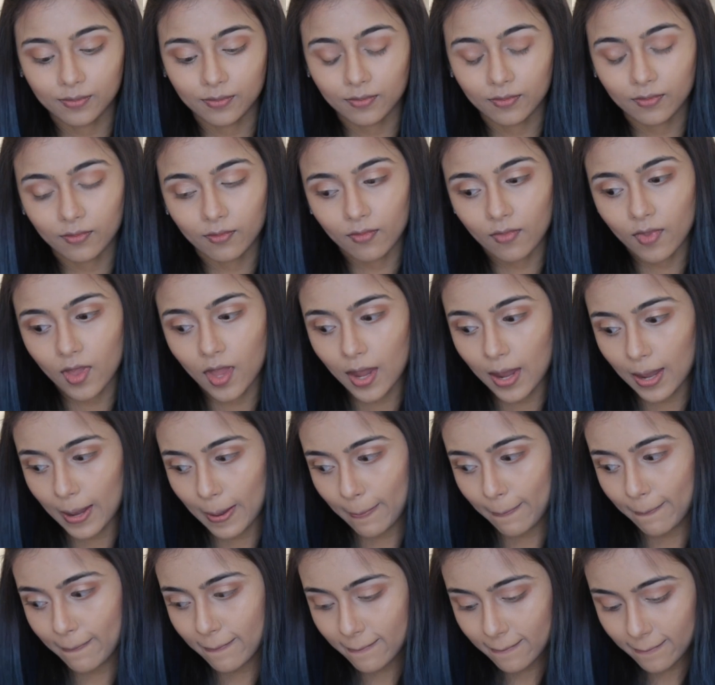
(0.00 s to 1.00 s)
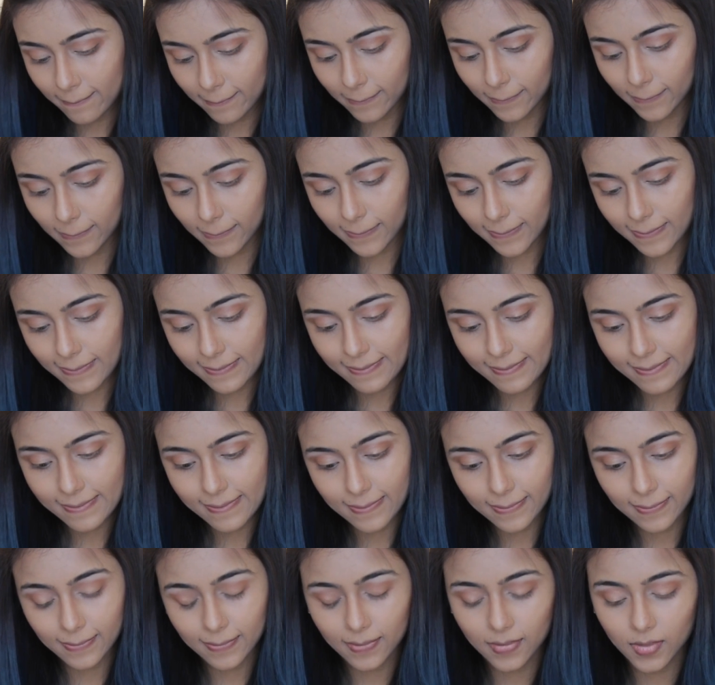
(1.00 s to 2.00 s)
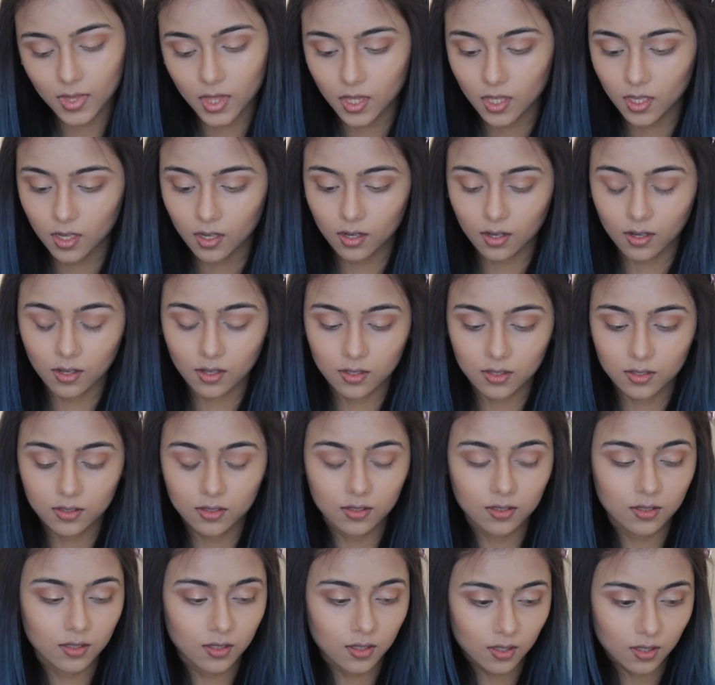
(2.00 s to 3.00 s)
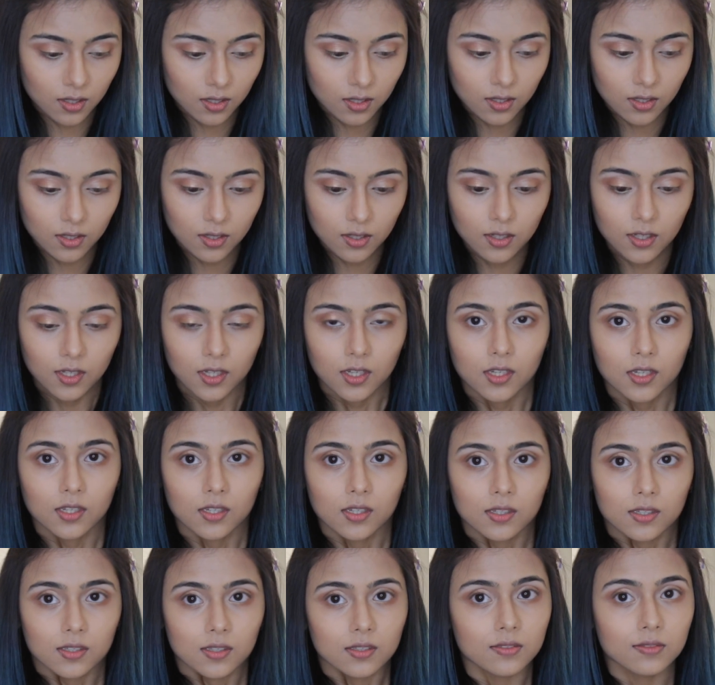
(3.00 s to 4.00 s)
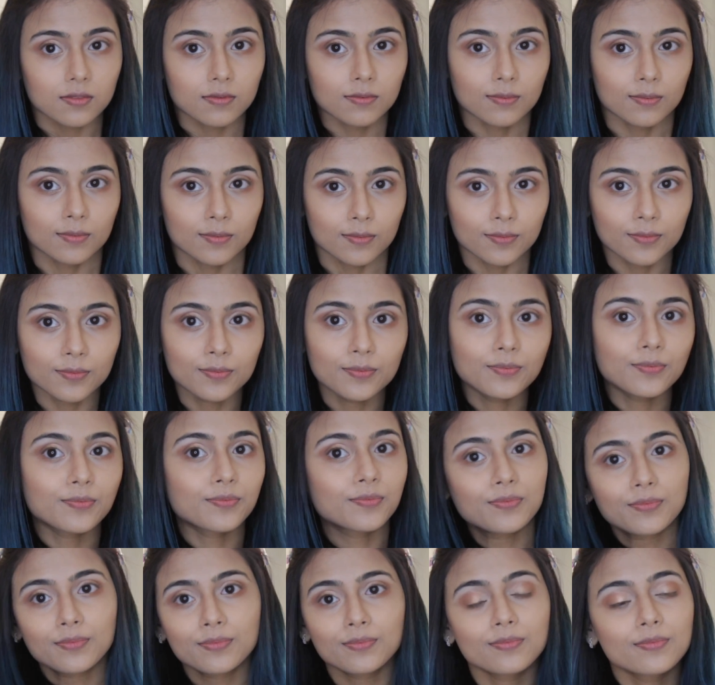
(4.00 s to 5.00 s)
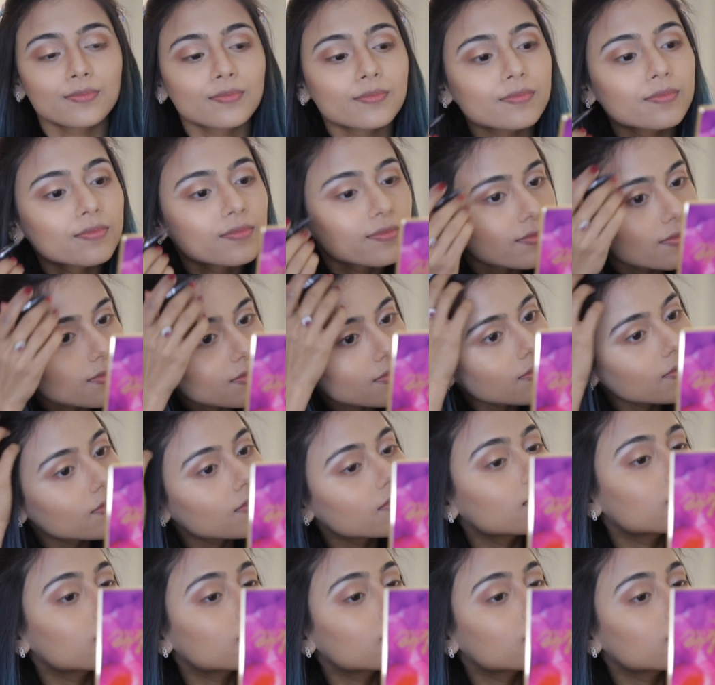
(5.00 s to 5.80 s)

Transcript: I'm going to have to do my eyeliner with one hand. As you can see, I'm very